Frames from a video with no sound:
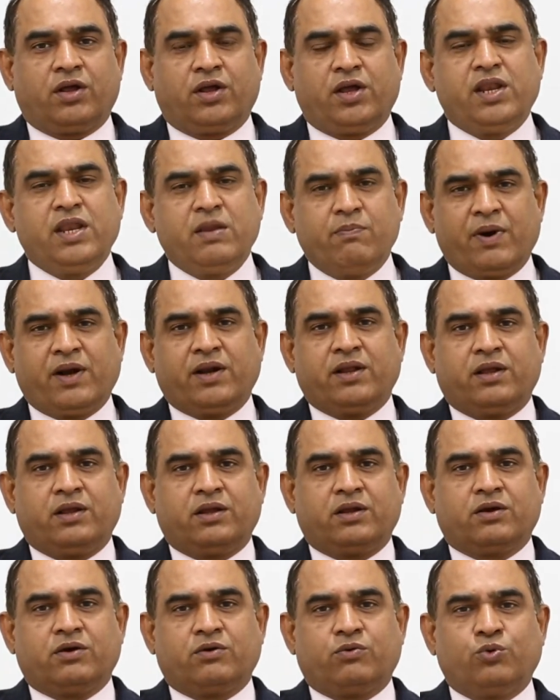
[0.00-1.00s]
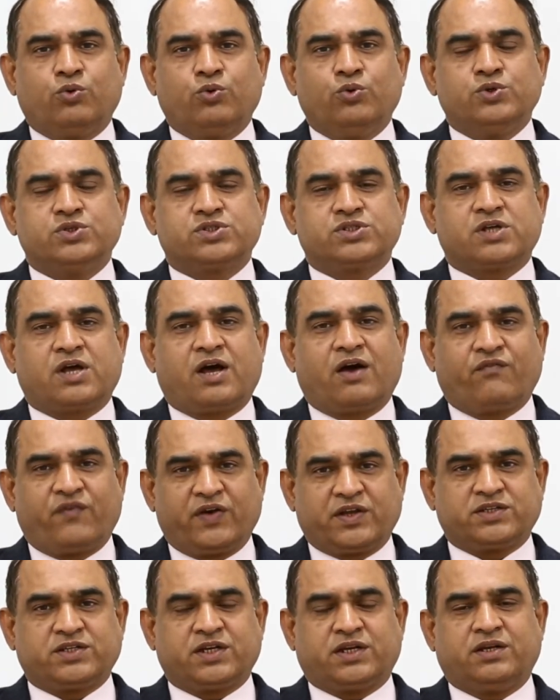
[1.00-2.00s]
Anybody who is
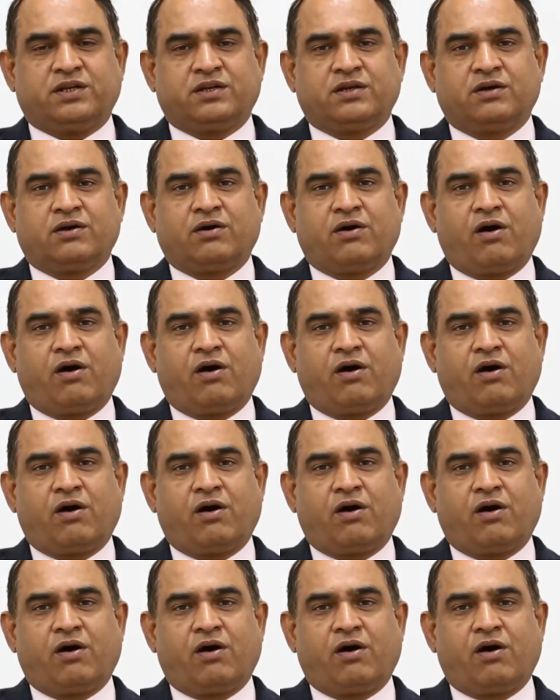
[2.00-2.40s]
affected